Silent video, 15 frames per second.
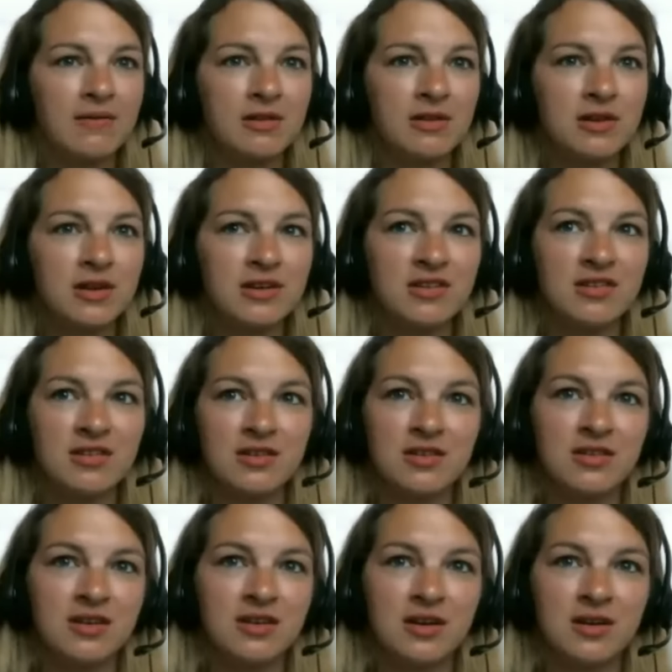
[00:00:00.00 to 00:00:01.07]
like
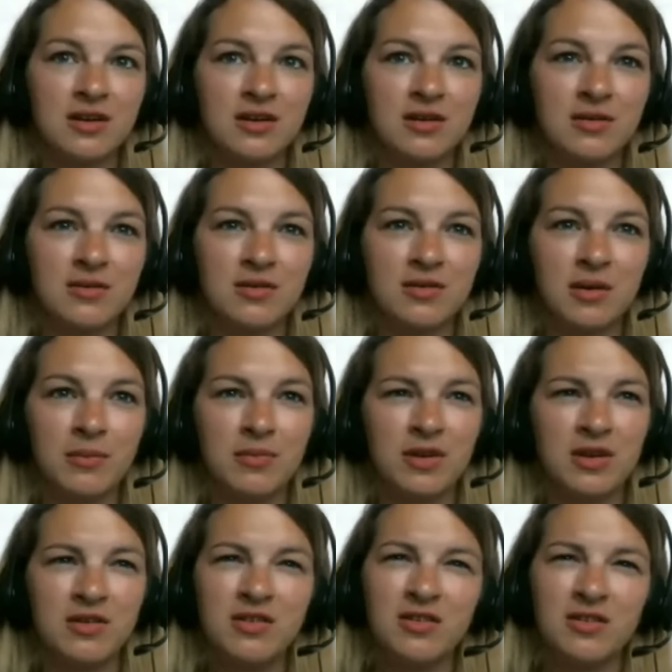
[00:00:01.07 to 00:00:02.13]
60
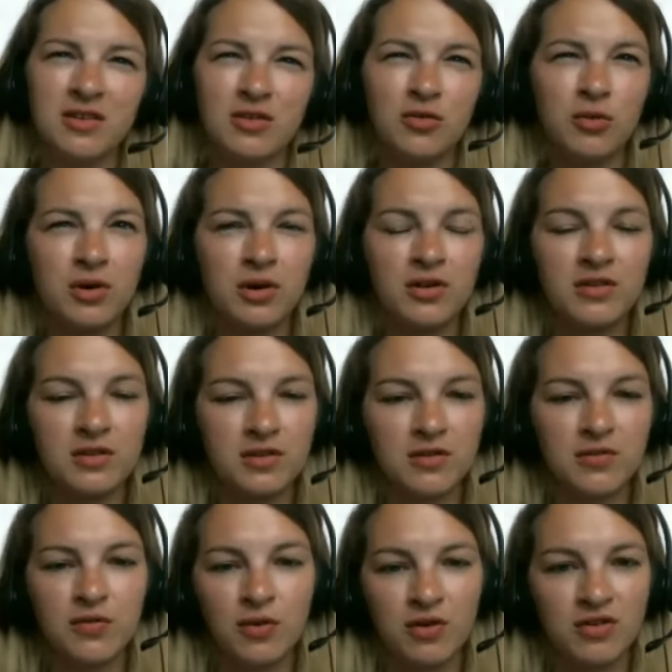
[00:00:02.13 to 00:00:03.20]
something, 63,
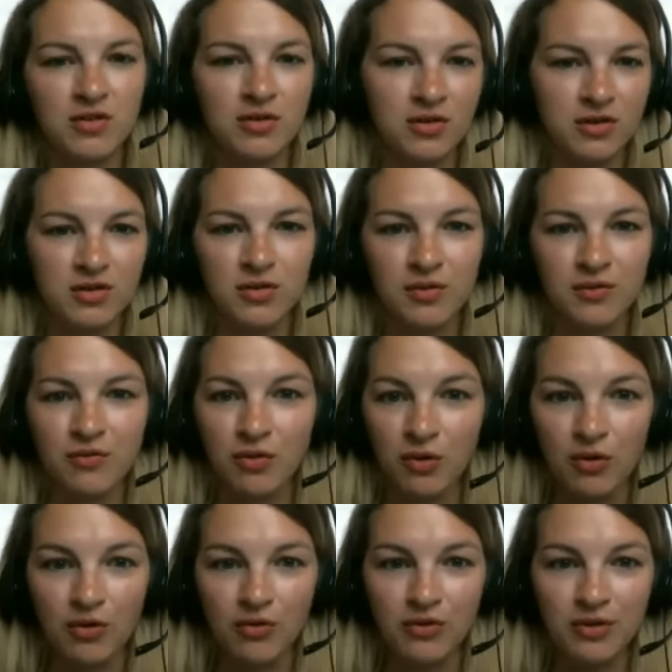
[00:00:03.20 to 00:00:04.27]
64 students who
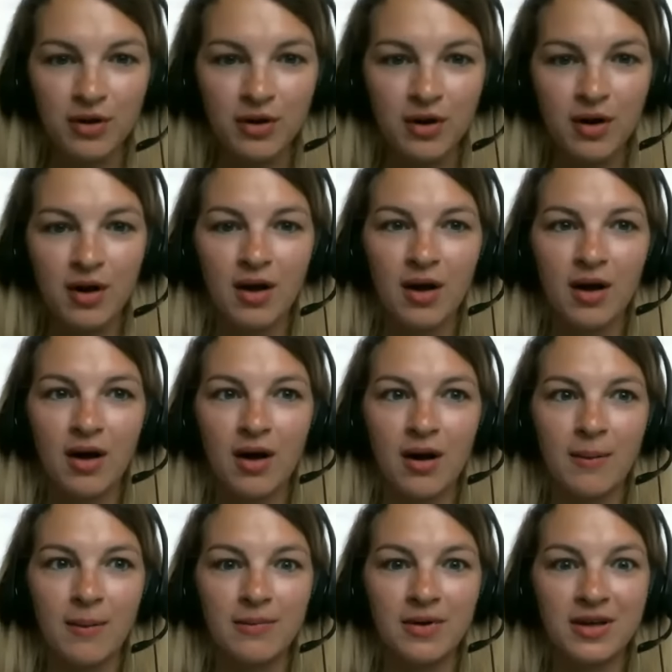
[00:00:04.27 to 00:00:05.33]
enrolled
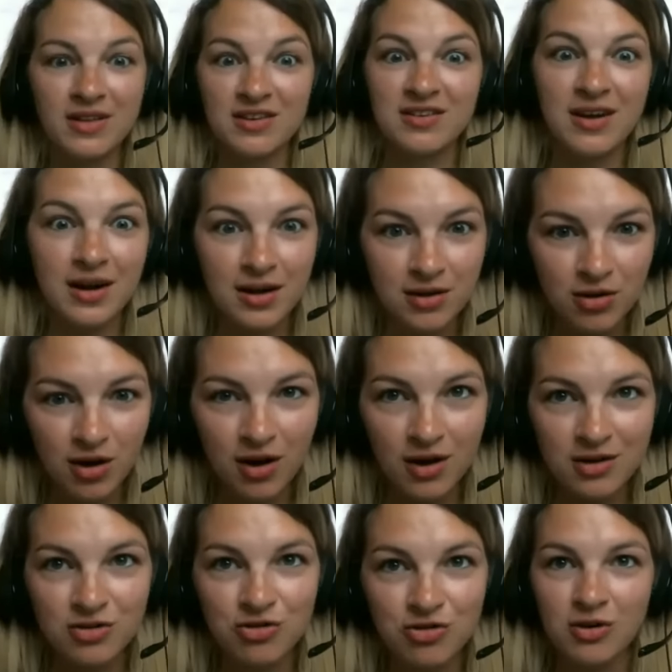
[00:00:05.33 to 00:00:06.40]
in the second
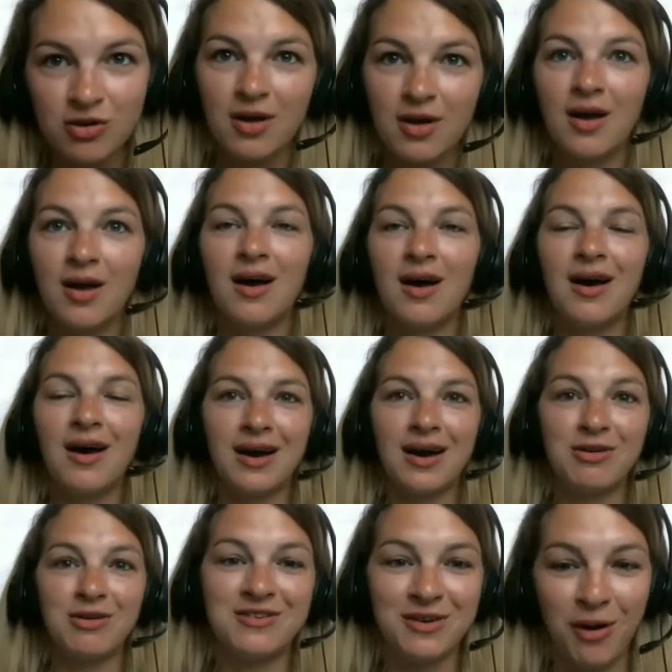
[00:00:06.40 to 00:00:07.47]
launch. And I was
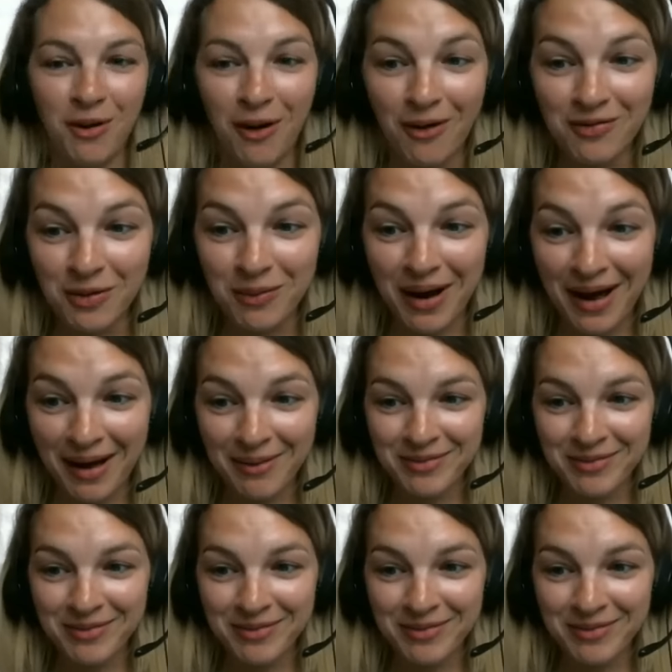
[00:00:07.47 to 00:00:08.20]
so overwhelmed.